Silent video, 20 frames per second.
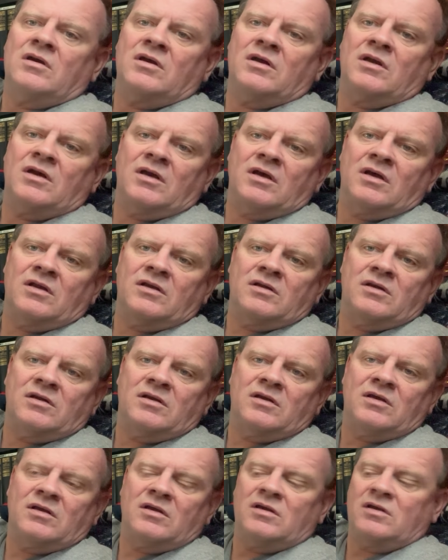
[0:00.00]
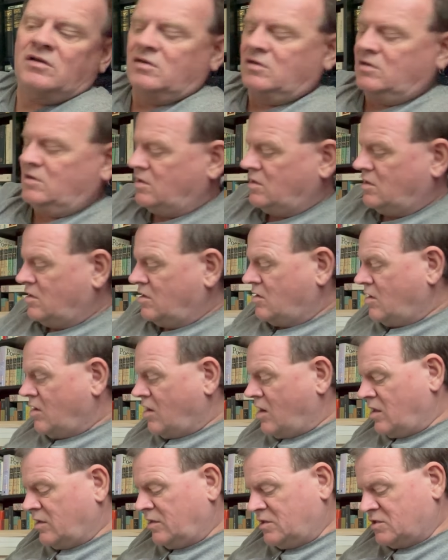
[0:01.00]
And
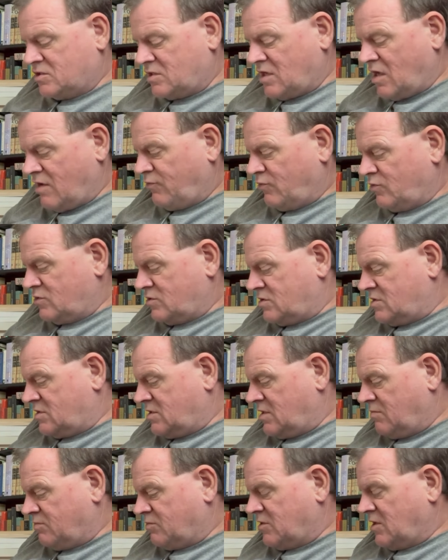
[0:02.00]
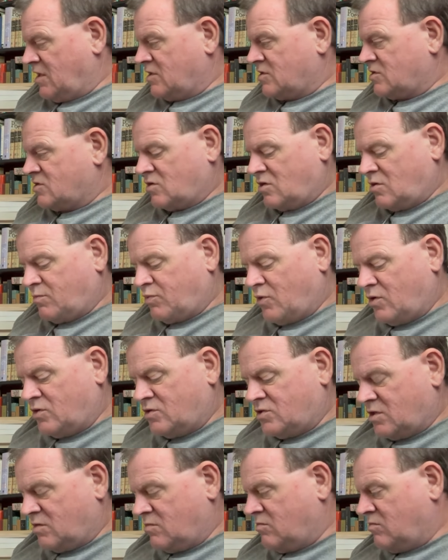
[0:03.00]
all this stuff was tipped in. So the
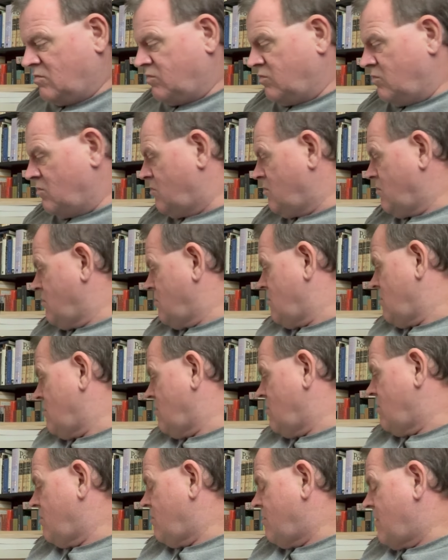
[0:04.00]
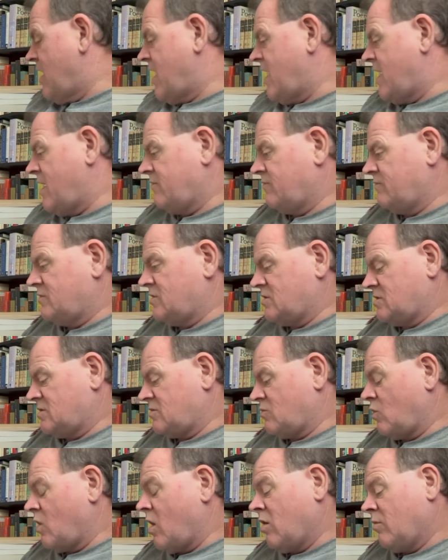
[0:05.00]
person may have
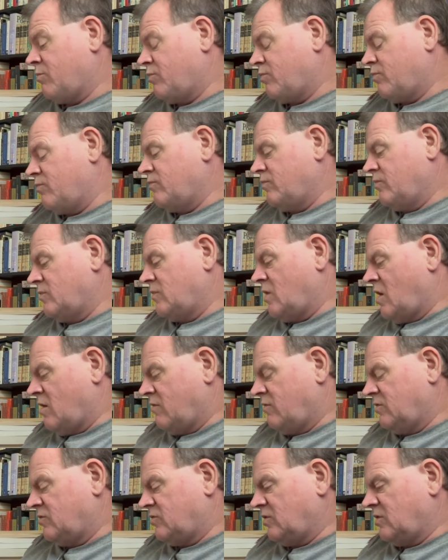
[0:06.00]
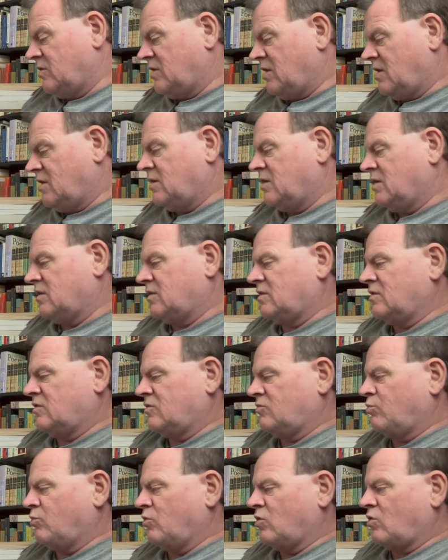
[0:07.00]
just, well, obviously did get
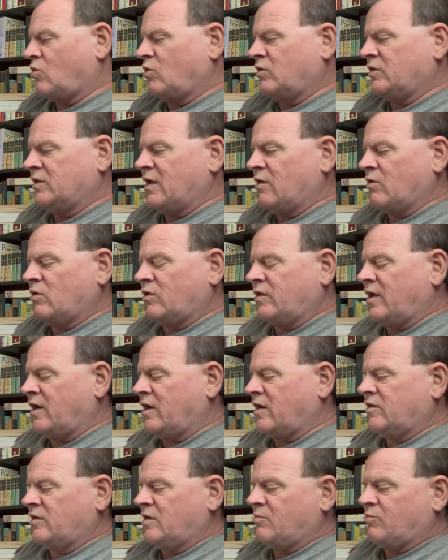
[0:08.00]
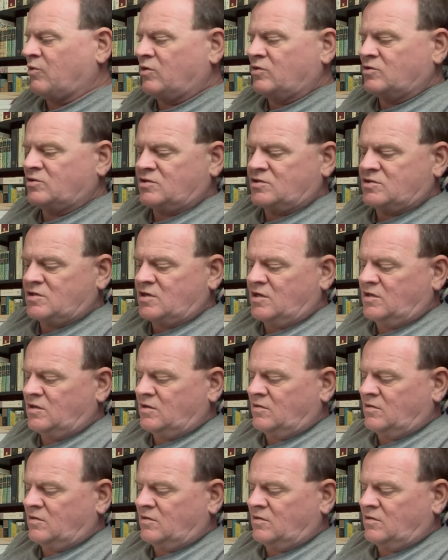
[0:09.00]
this book when they were there. They purchased it.